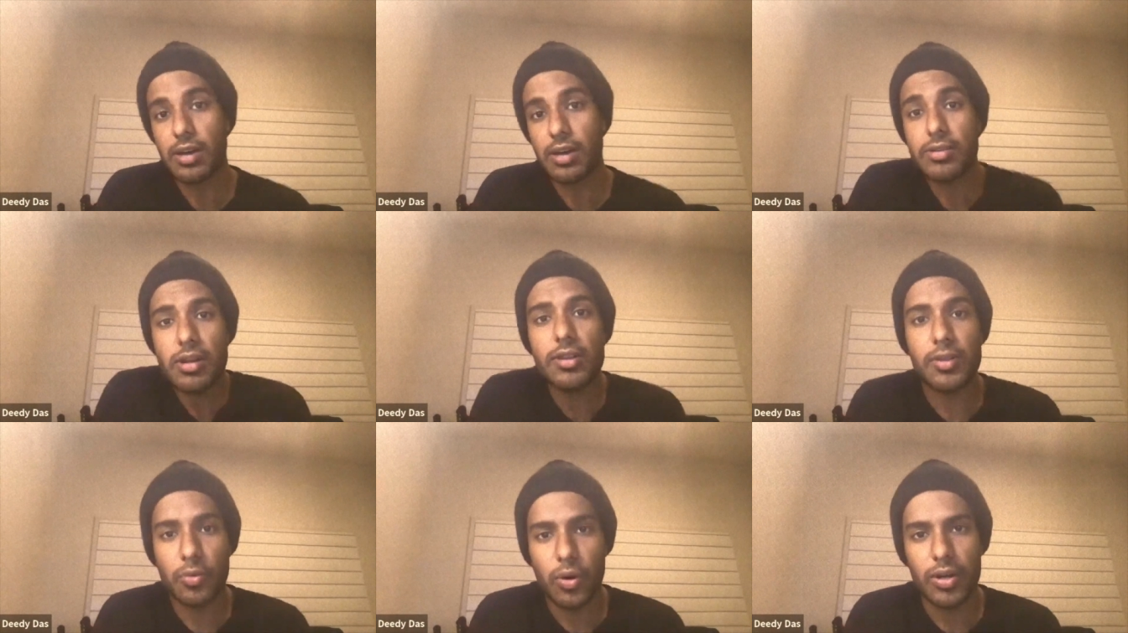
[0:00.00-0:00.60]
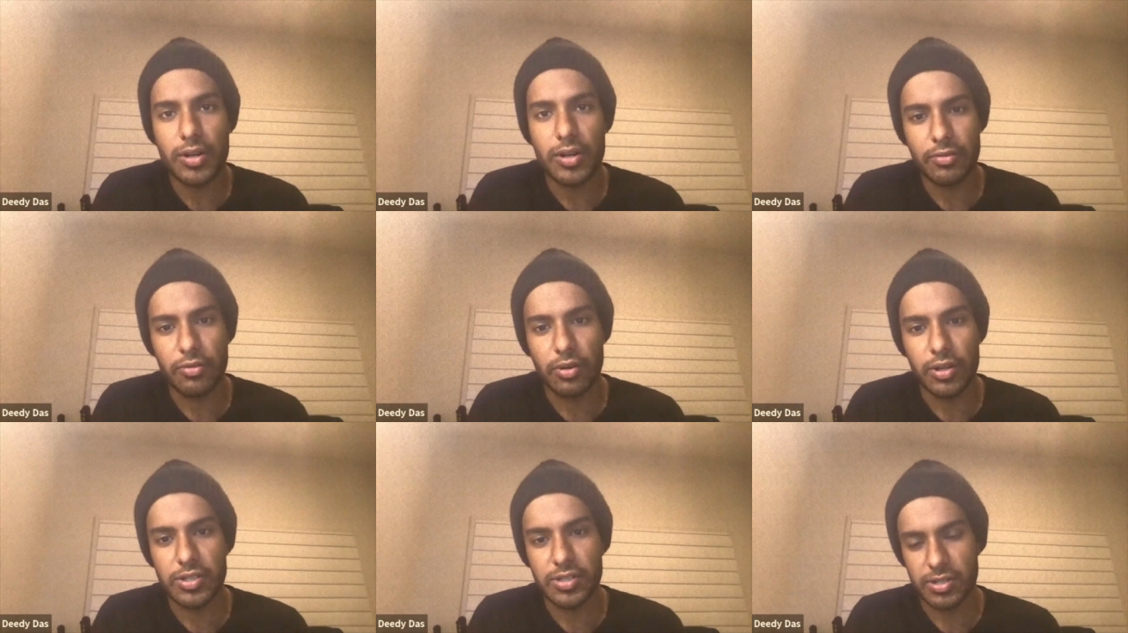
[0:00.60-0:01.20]
is not the quality of
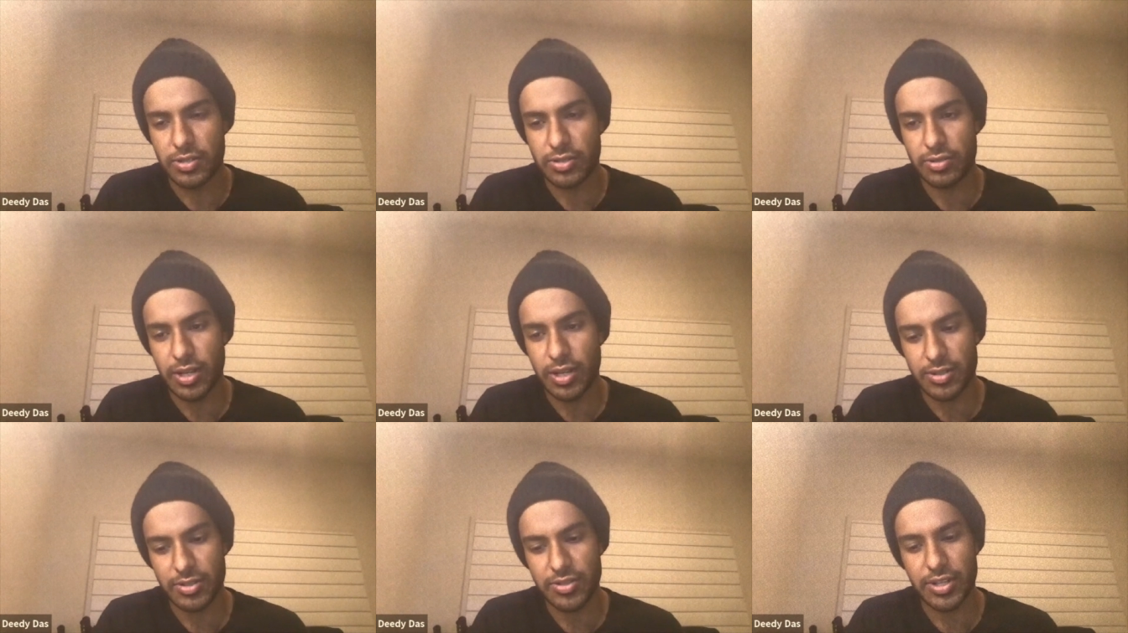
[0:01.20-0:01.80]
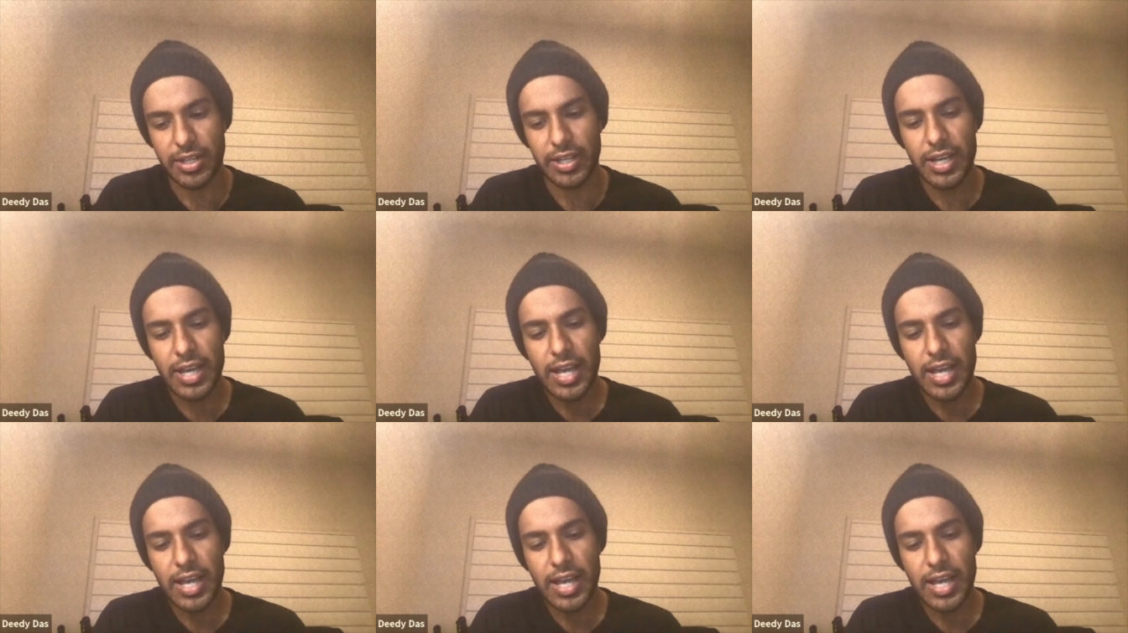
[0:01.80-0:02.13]
Google engineers in two thousand three.